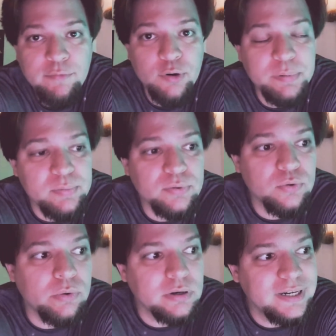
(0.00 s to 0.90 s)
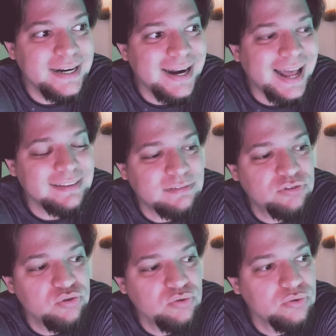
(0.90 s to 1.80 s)
for people who are not
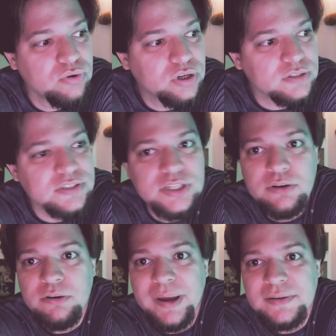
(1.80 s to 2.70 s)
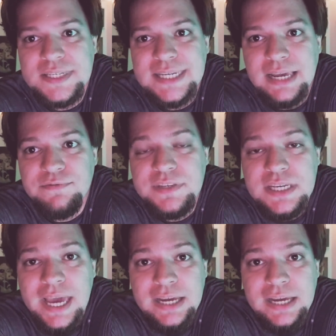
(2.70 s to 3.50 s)
too concerned about safety,